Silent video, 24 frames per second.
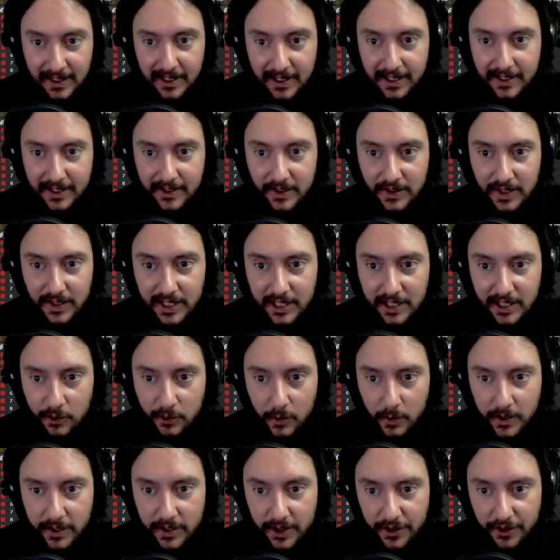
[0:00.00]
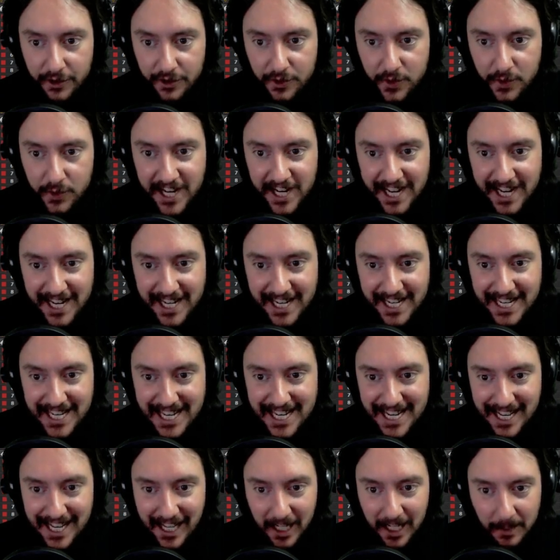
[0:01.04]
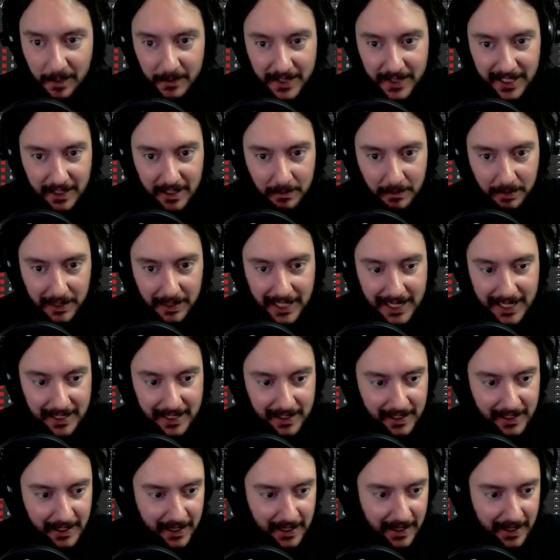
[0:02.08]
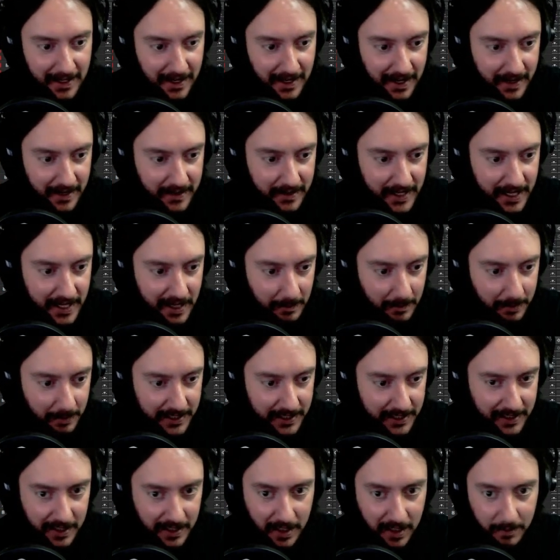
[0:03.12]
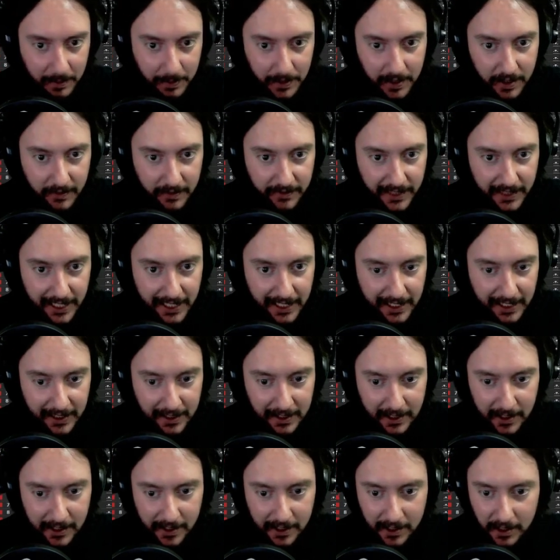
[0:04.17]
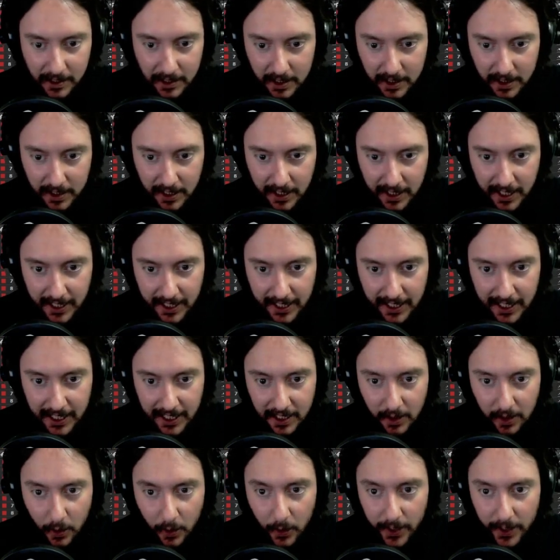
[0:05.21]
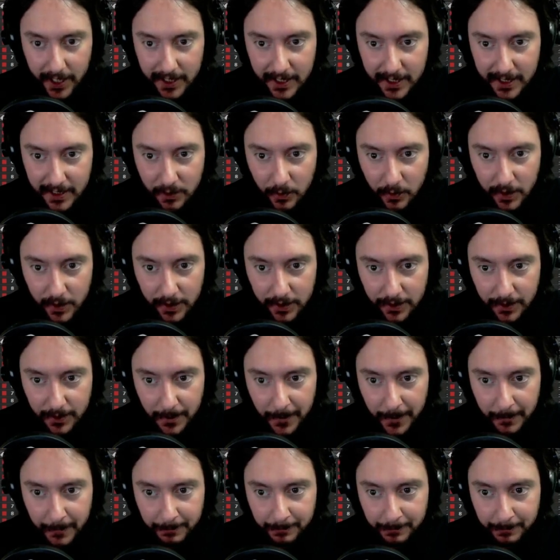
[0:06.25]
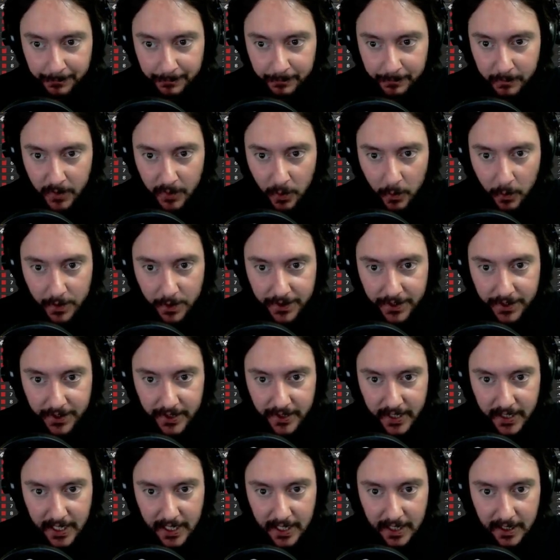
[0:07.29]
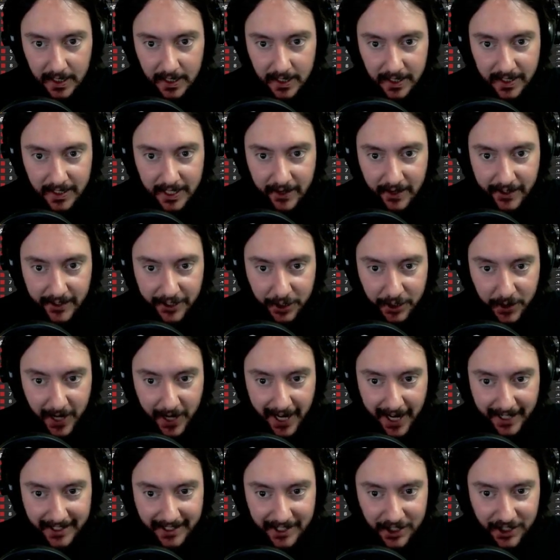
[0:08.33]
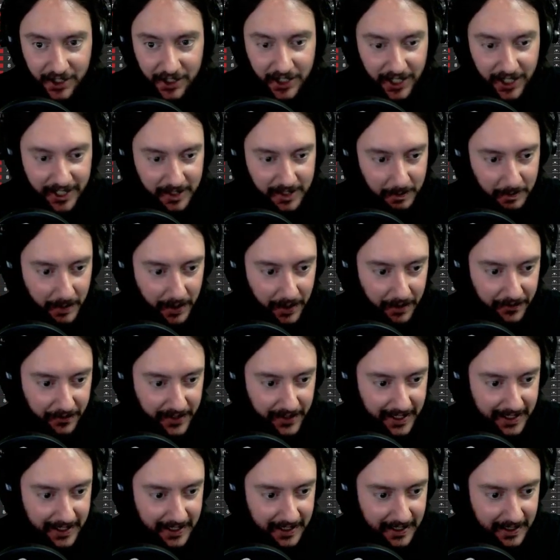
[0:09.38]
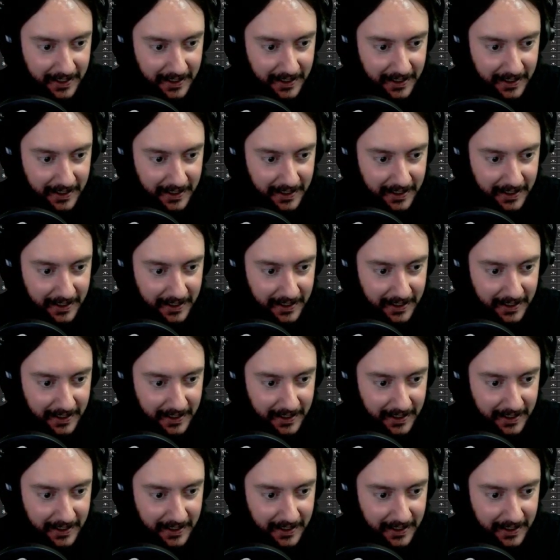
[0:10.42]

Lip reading: So this is where the 3D comes into place, and then I placed a couple of, like, just to kind of get oriented with the scene. You see how it tracks just perfect?